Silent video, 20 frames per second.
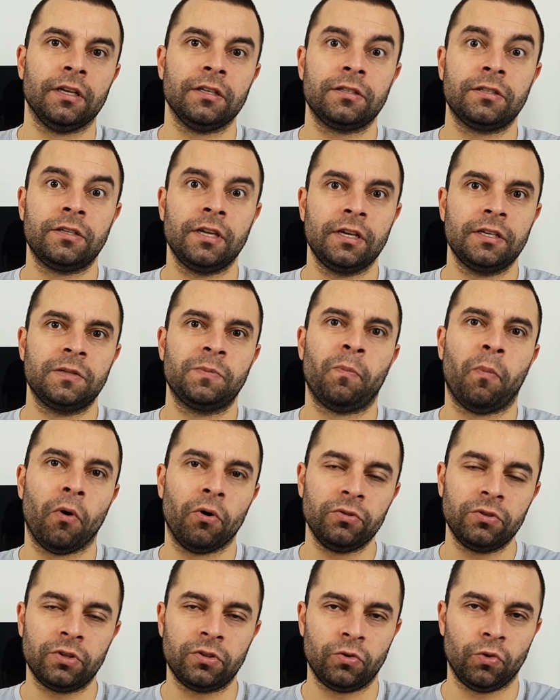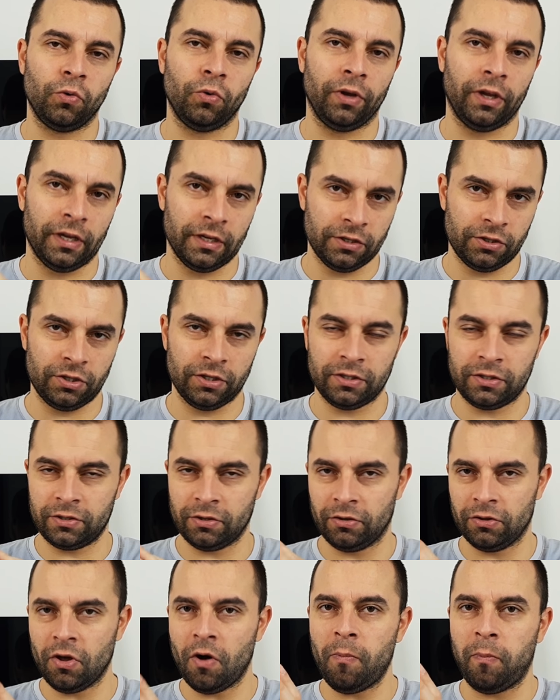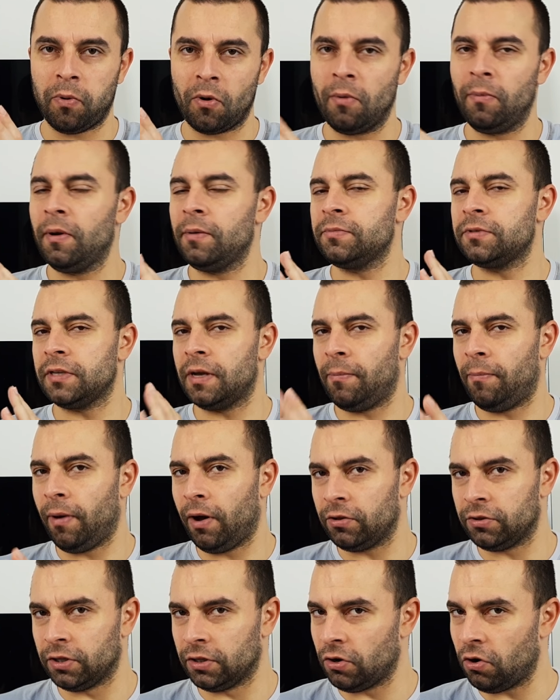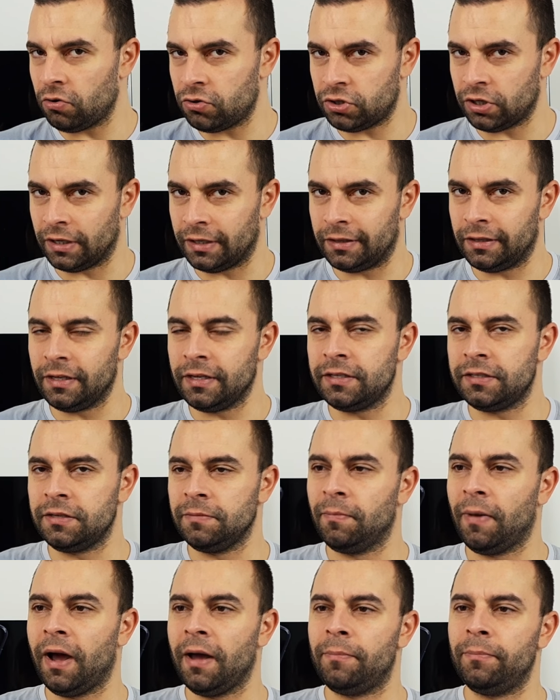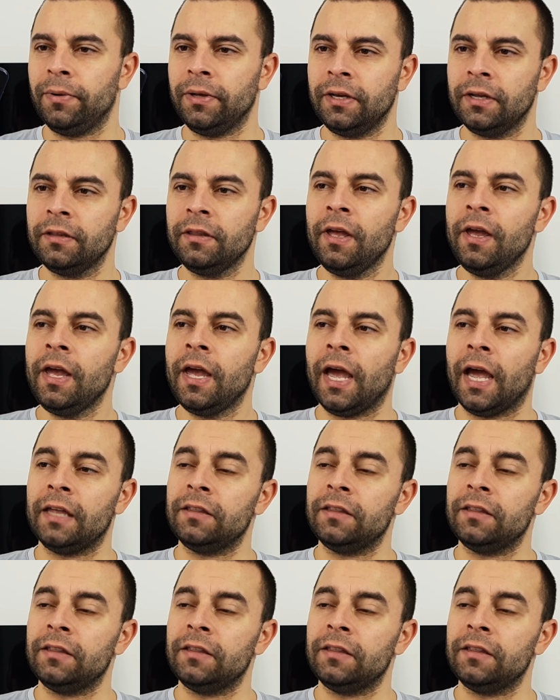is 6.2 inches so no problems about the notch at least in my opinion